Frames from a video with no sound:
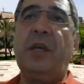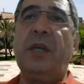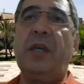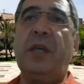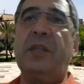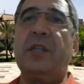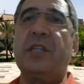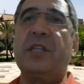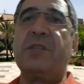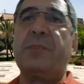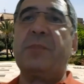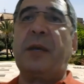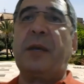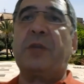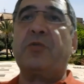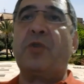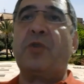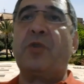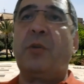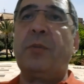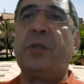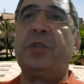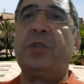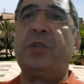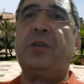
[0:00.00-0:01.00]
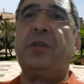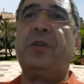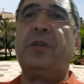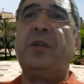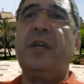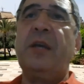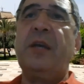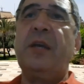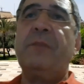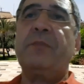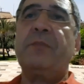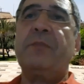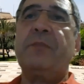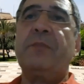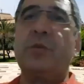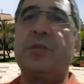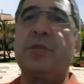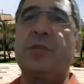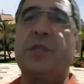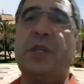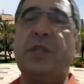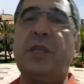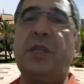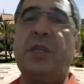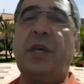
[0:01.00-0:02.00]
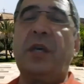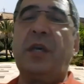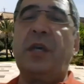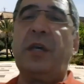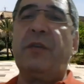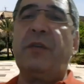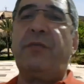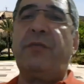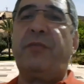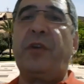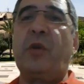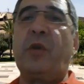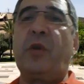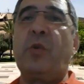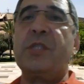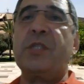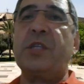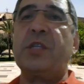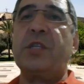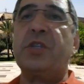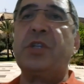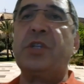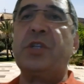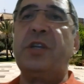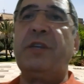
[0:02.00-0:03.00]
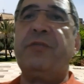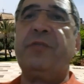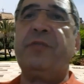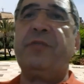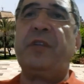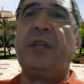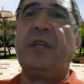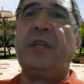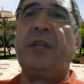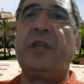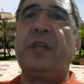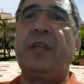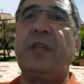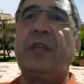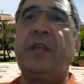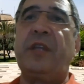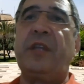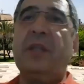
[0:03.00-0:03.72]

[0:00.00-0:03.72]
in the spectrometer to see the frequency shift, and